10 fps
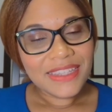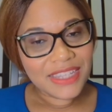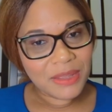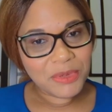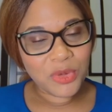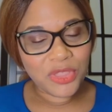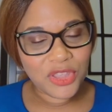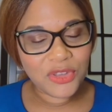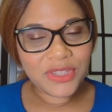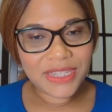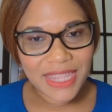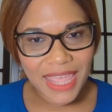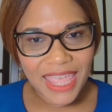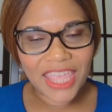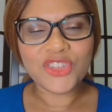tips with you
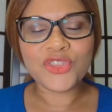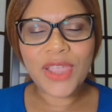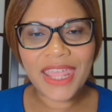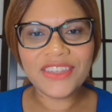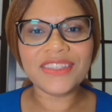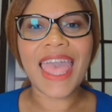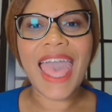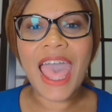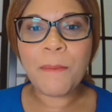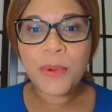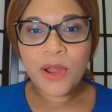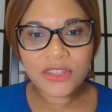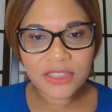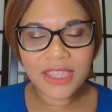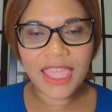today, strategies that I
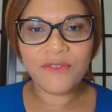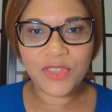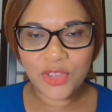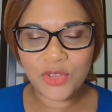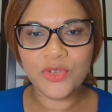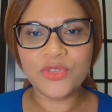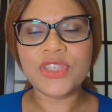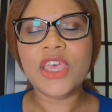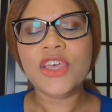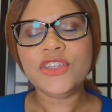personally have used